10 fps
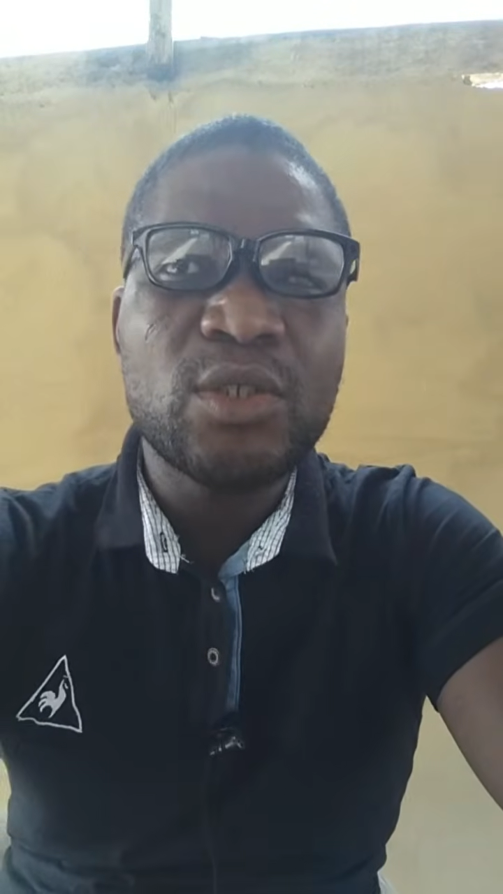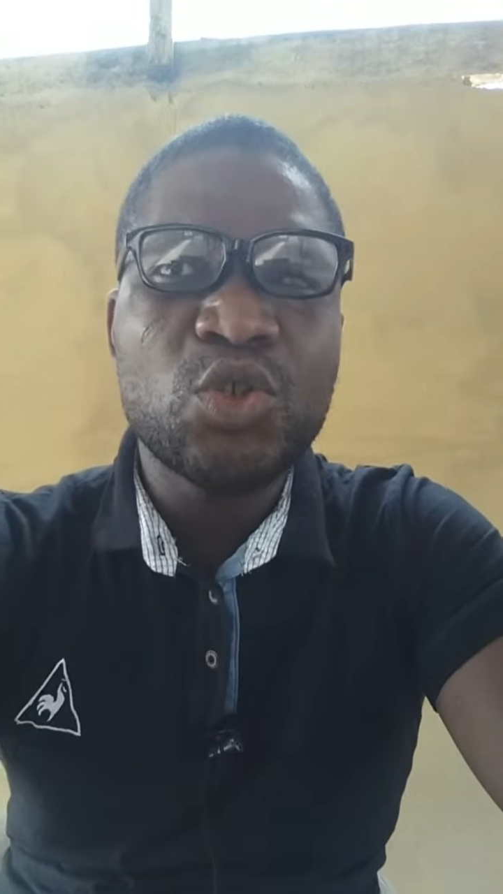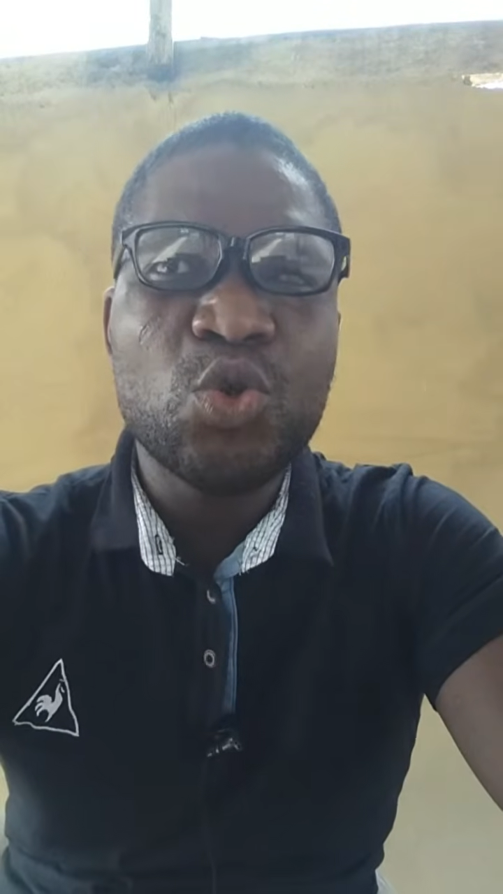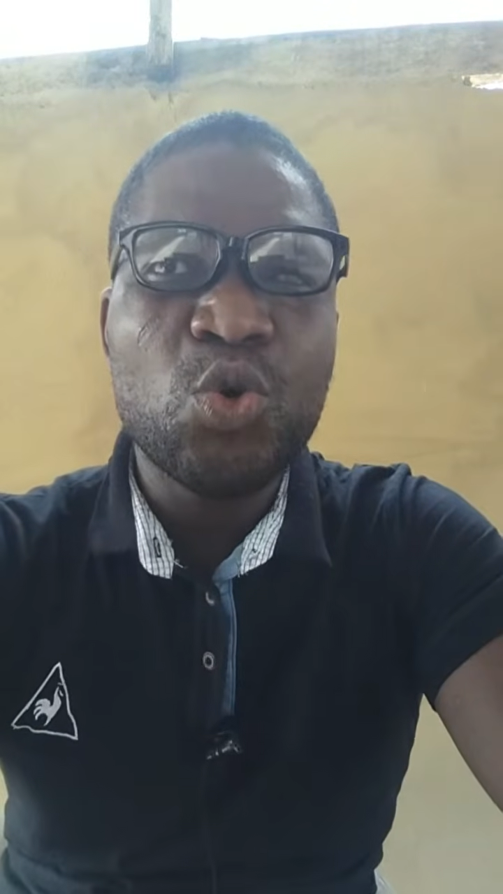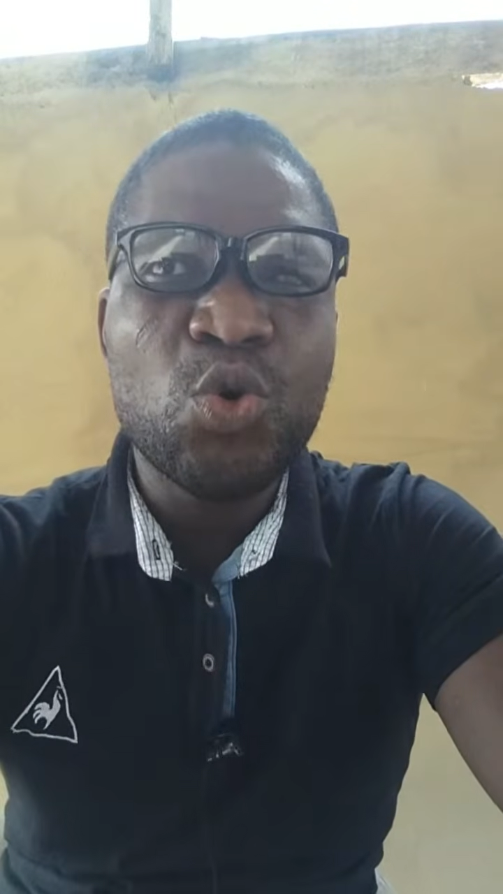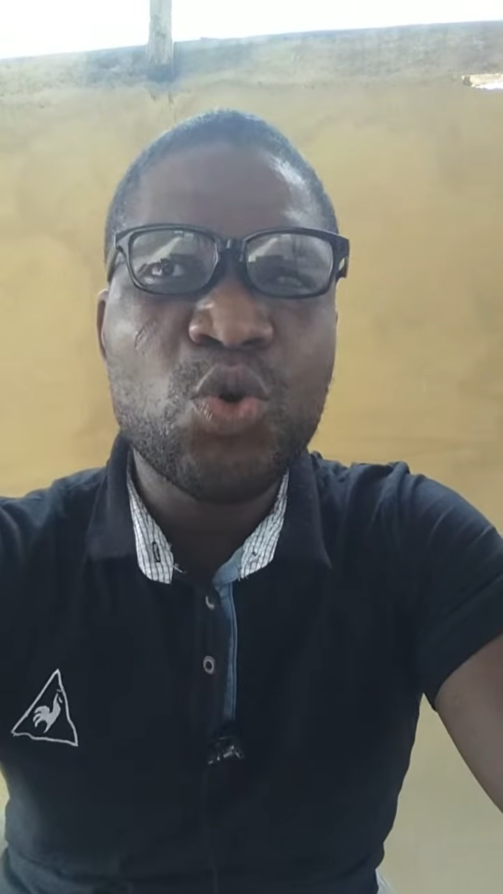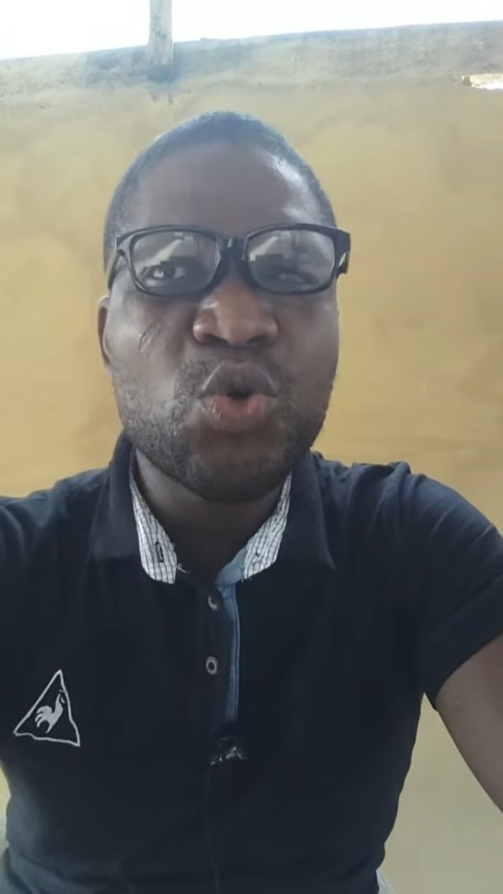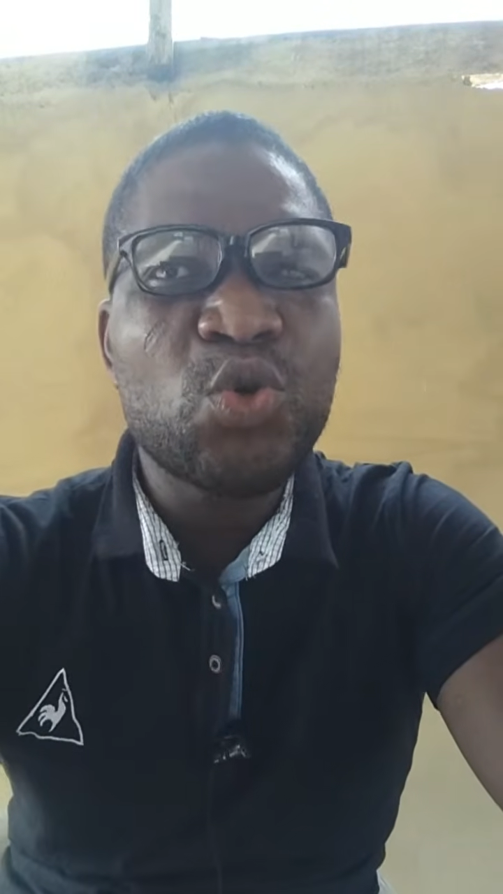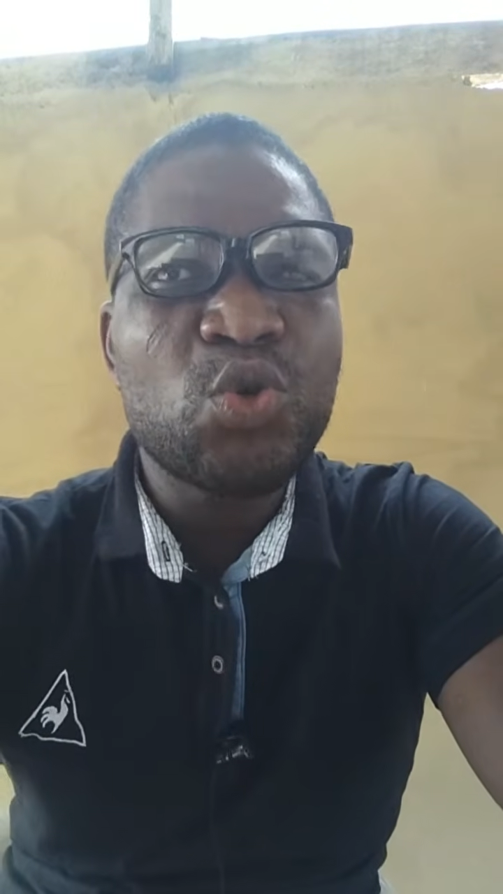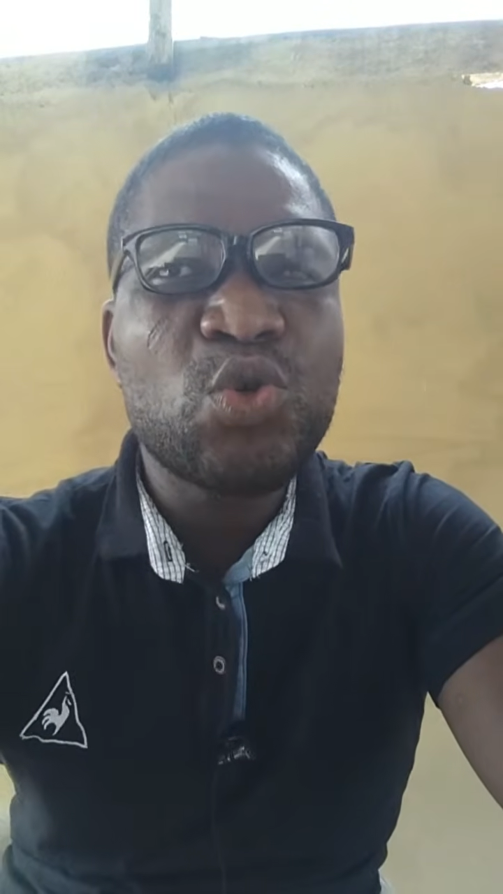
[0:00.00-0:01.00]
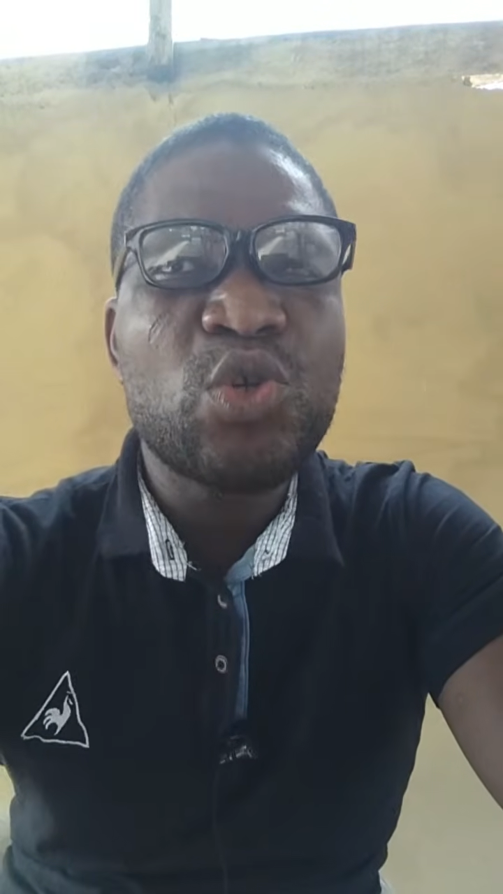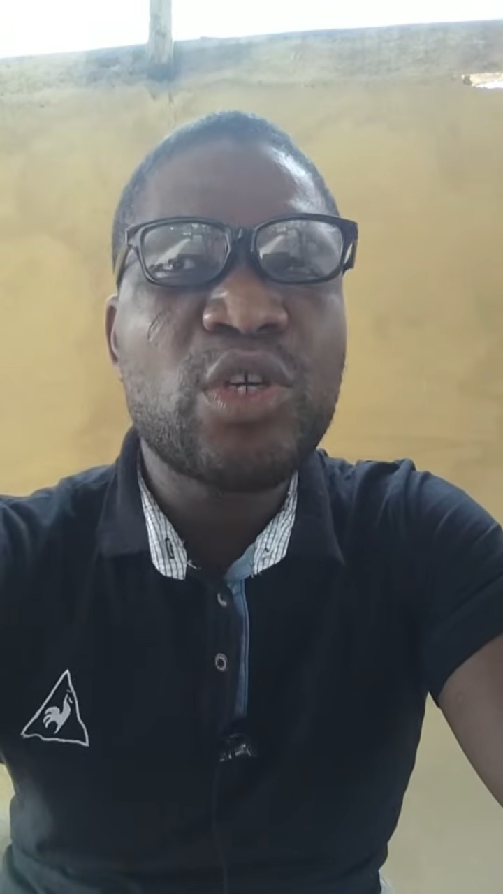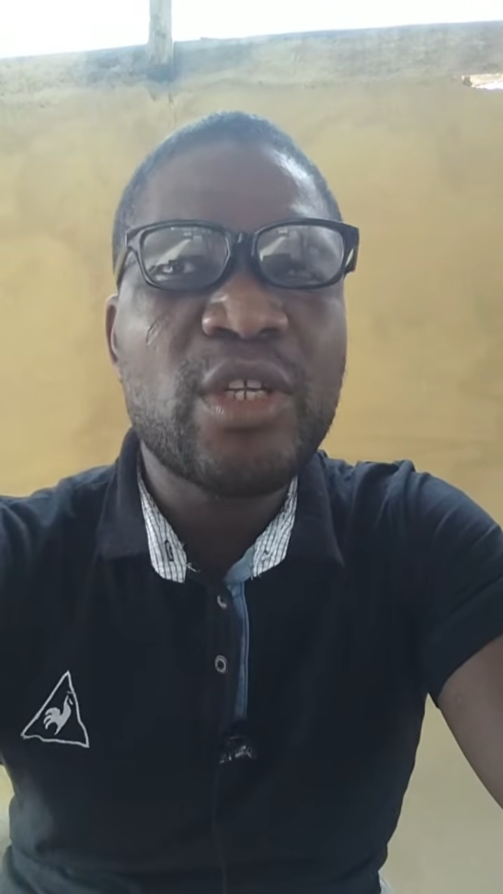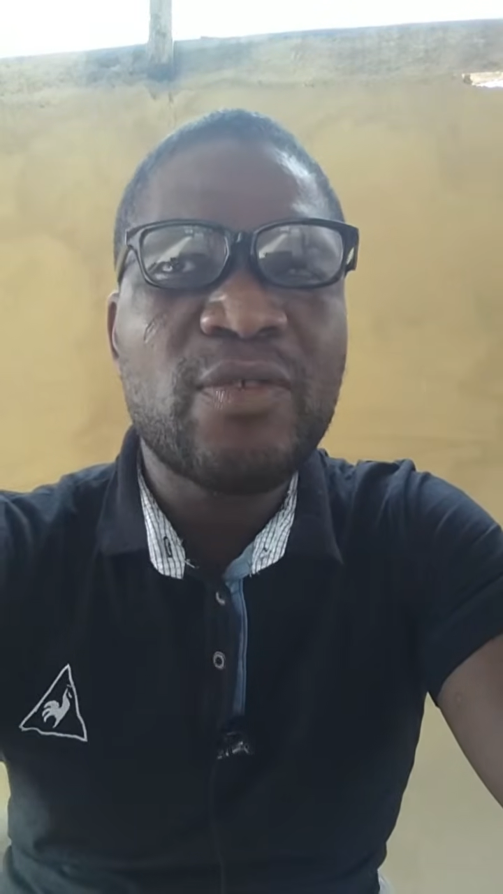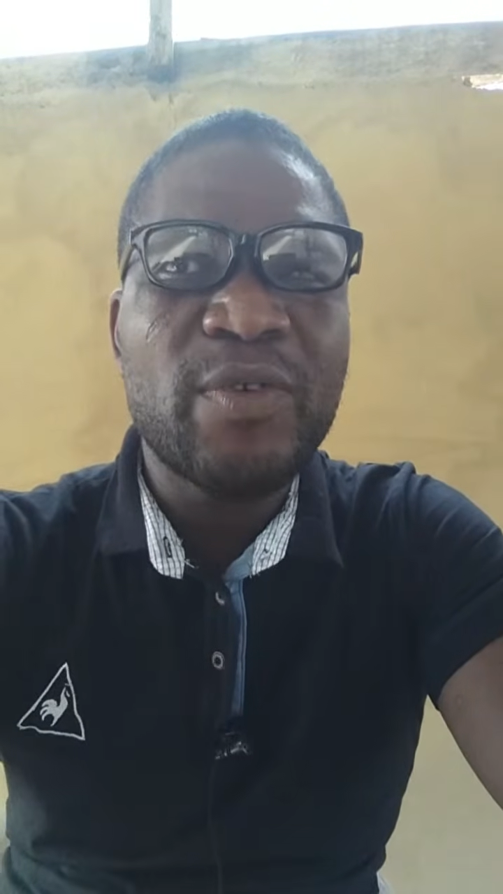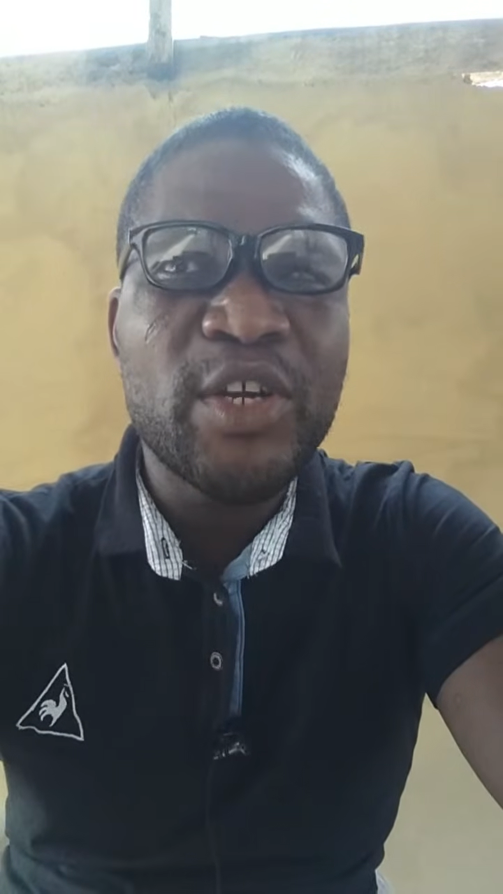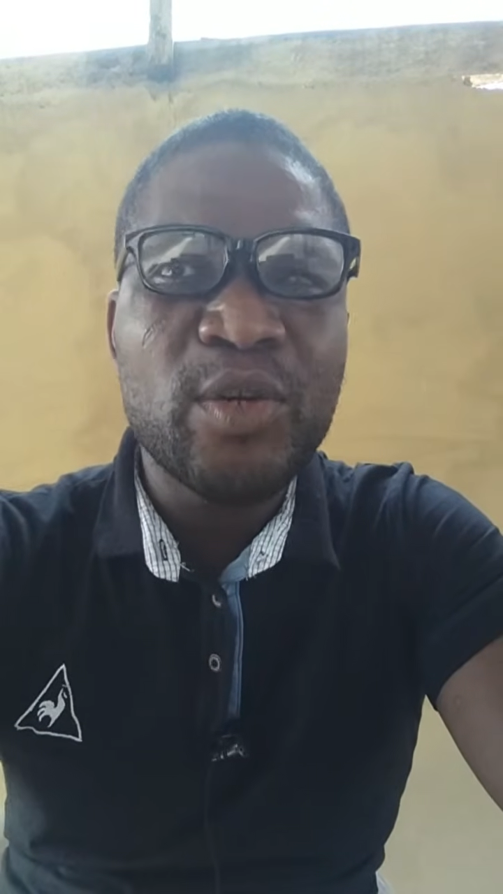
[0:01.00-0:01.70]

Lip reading: So it is very